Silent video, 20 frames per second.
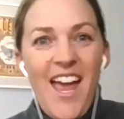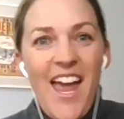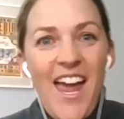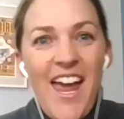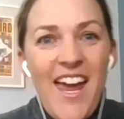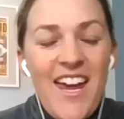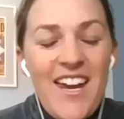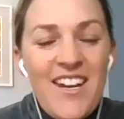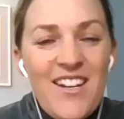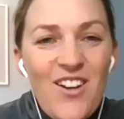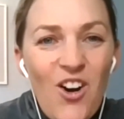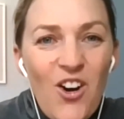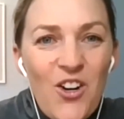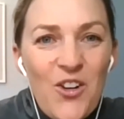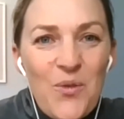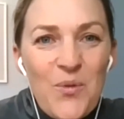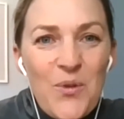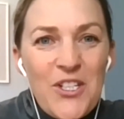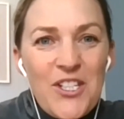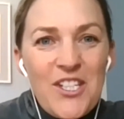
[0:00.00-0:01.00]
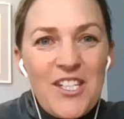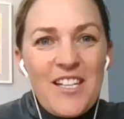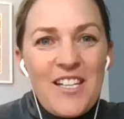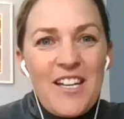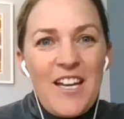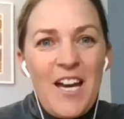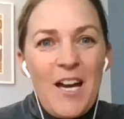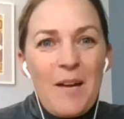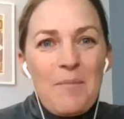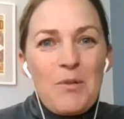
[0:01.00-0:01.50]
And I
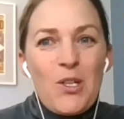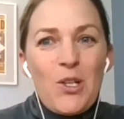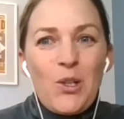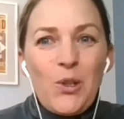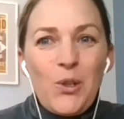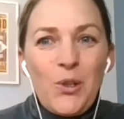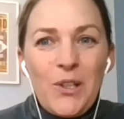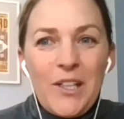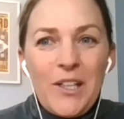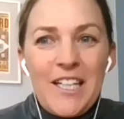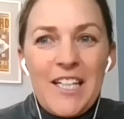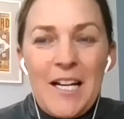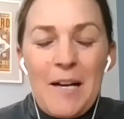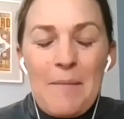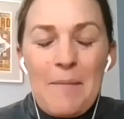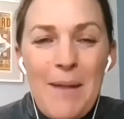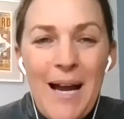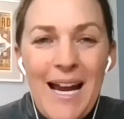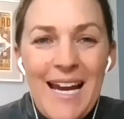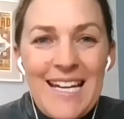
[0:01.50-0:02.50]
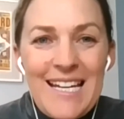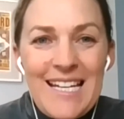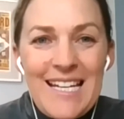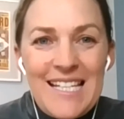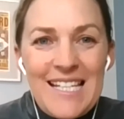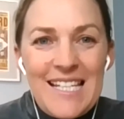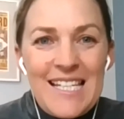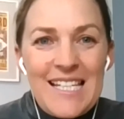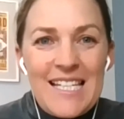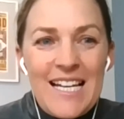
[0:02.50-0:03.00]
was absolutely
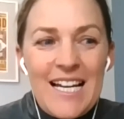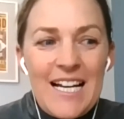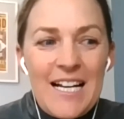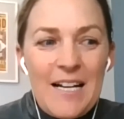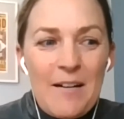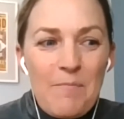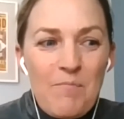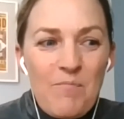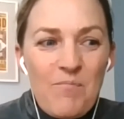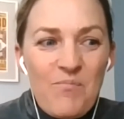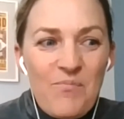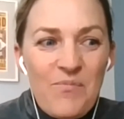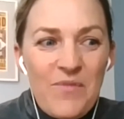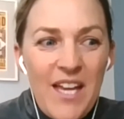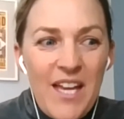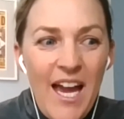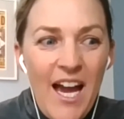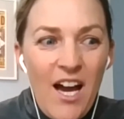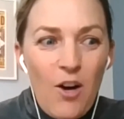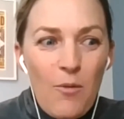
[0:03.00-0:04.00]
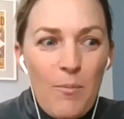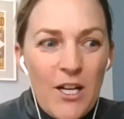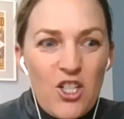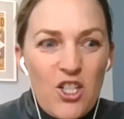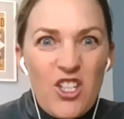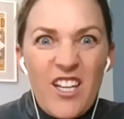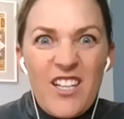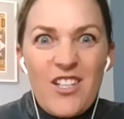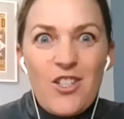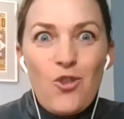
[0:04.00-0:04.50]
amazed how
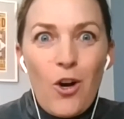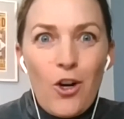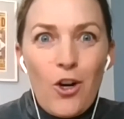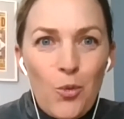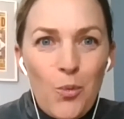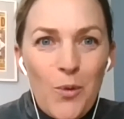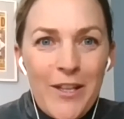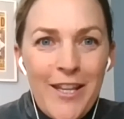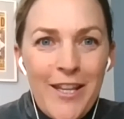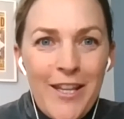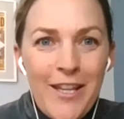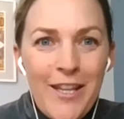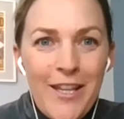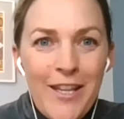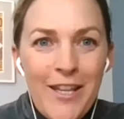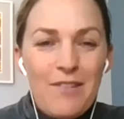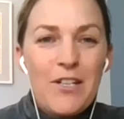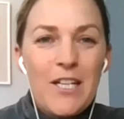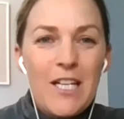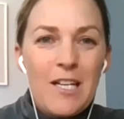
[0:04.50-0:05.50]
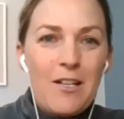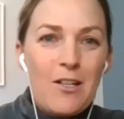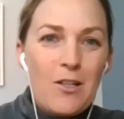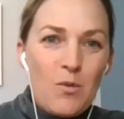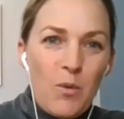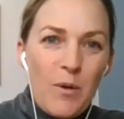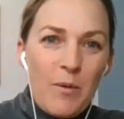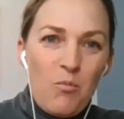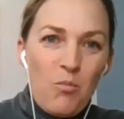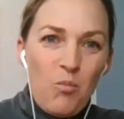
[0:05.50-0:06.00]
much they struggled with that activity, because
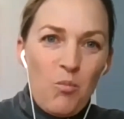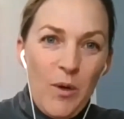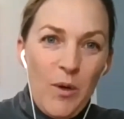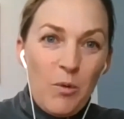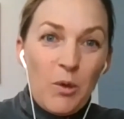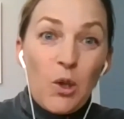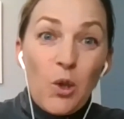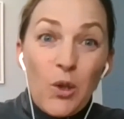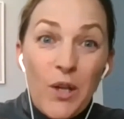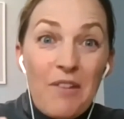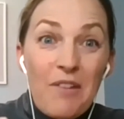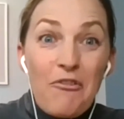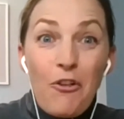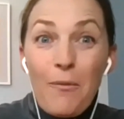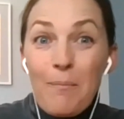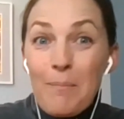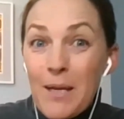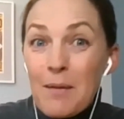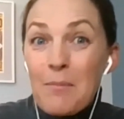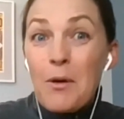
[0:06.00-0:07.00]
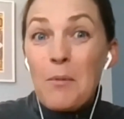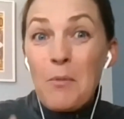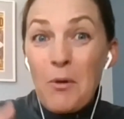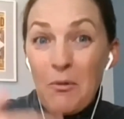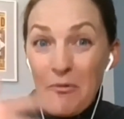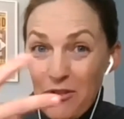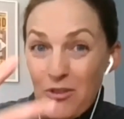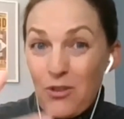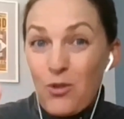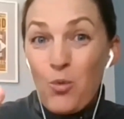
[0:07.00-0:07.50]
we were looking for a minimum
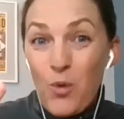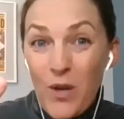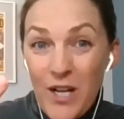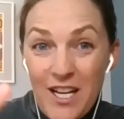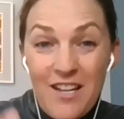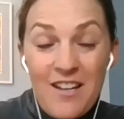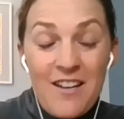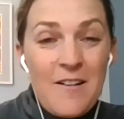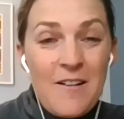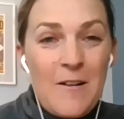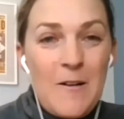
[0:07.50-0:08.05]
of three